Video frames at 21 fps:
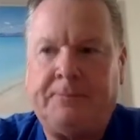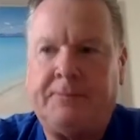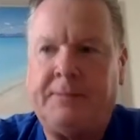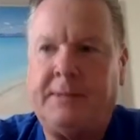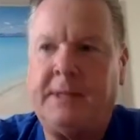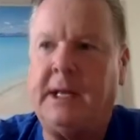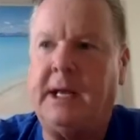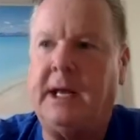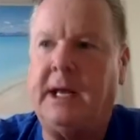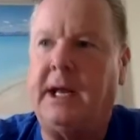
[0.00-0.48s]

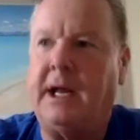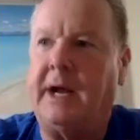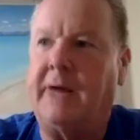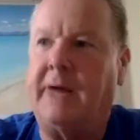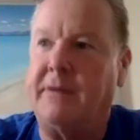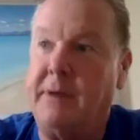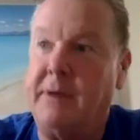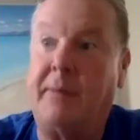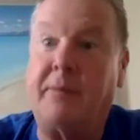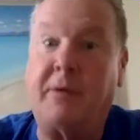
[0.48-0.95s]
And I
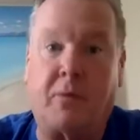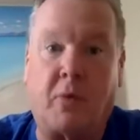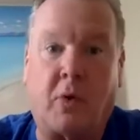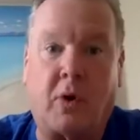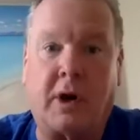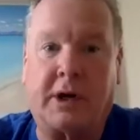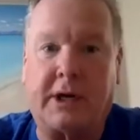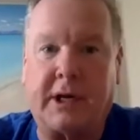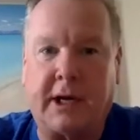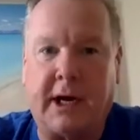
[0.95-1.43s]
remember
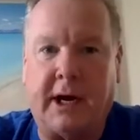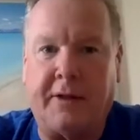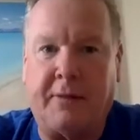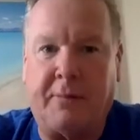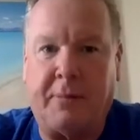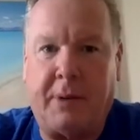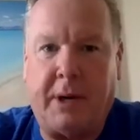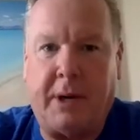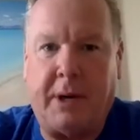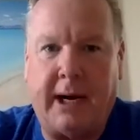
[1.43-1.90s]
working on the
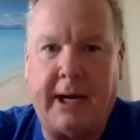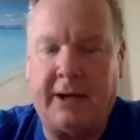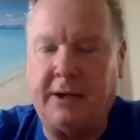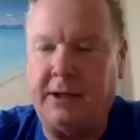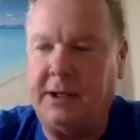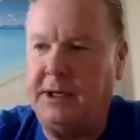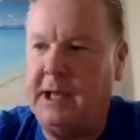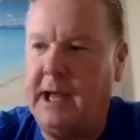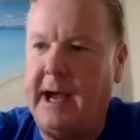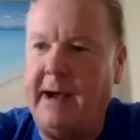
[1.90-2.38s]
pile
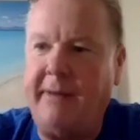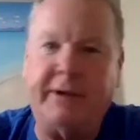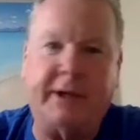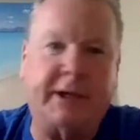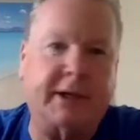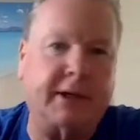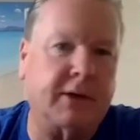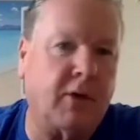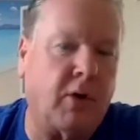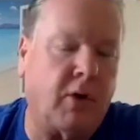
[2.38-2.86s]
and
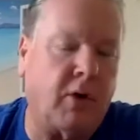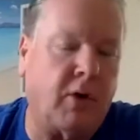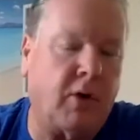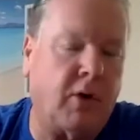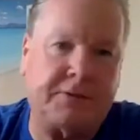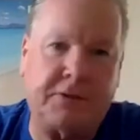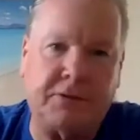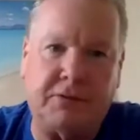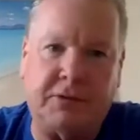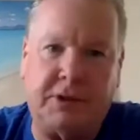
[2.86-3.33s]
having
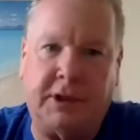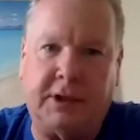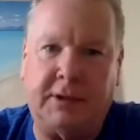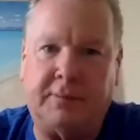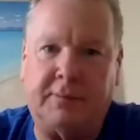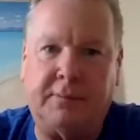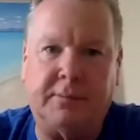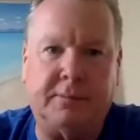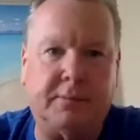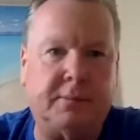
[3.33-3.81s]

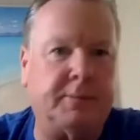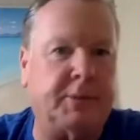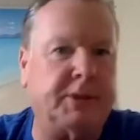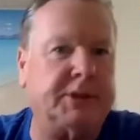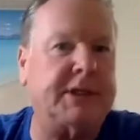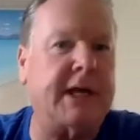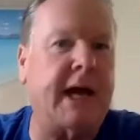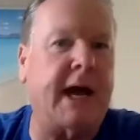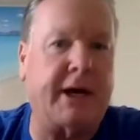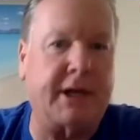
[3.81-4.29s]
off-duty
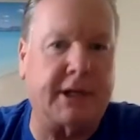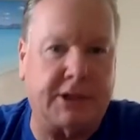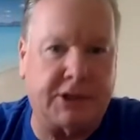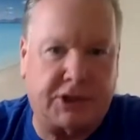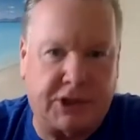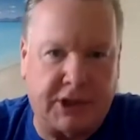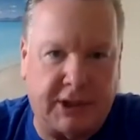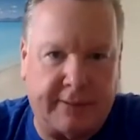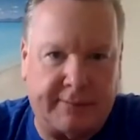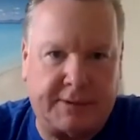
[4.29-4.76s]
battalion
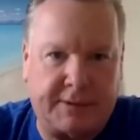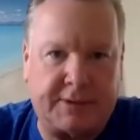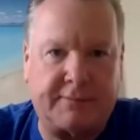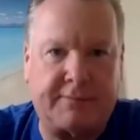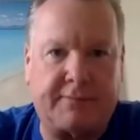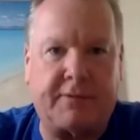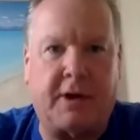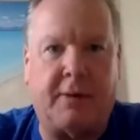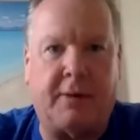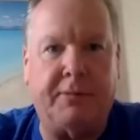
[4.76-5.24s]
chiefs
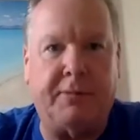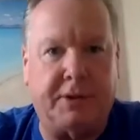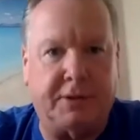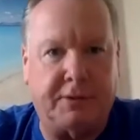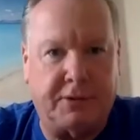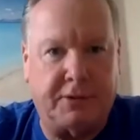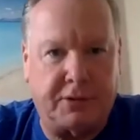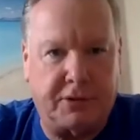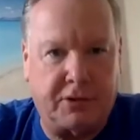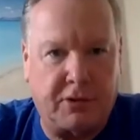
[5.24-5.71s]
from the
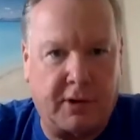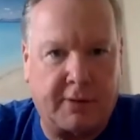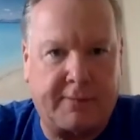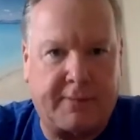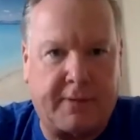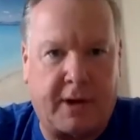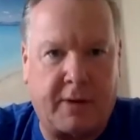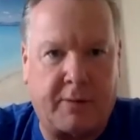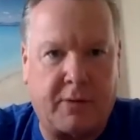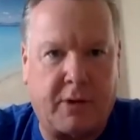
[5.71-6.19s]
New York
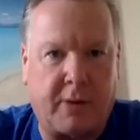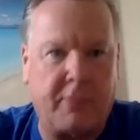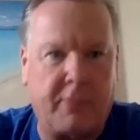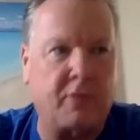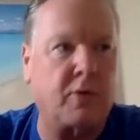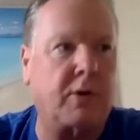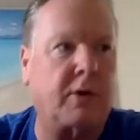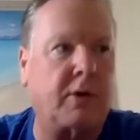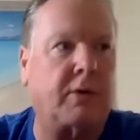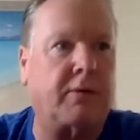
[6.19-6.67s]
Fire Department who
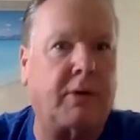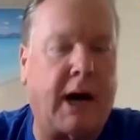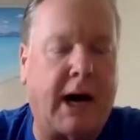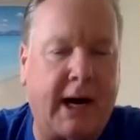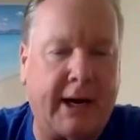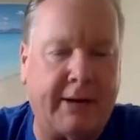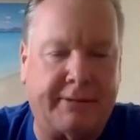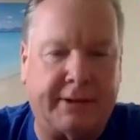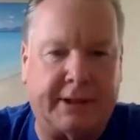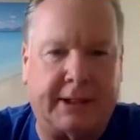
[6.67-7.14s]
were
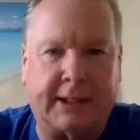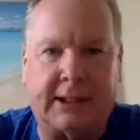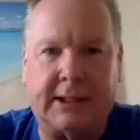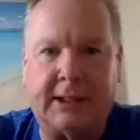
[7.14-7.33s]
arriving,